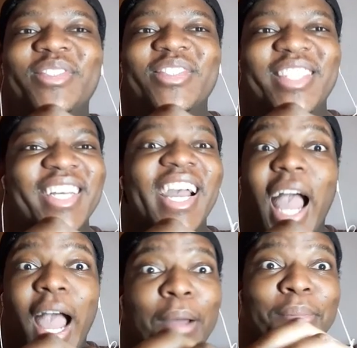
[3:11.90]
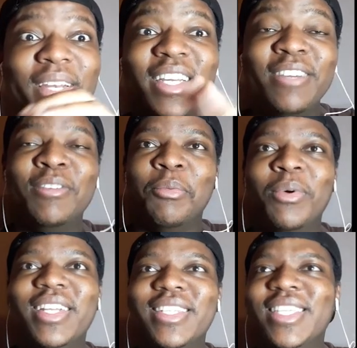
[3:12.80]
I believed
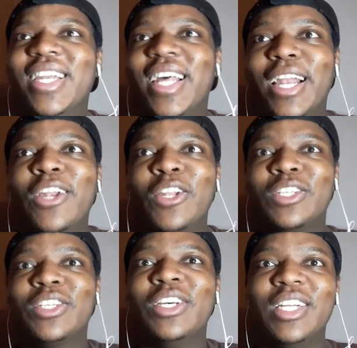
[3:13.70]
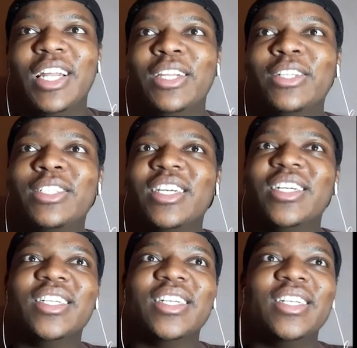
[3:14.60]
when you said that. It looks good. It looks
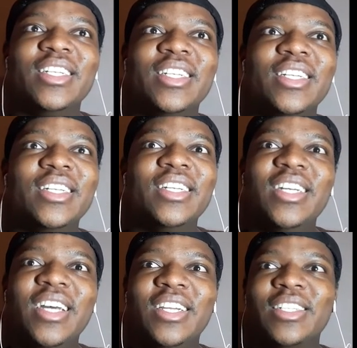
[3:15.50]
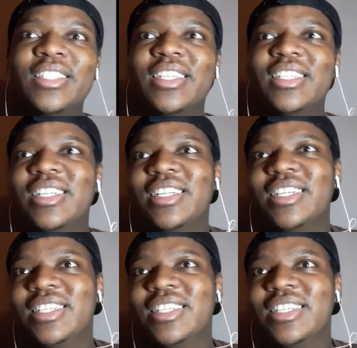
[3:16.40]
good. It looks good.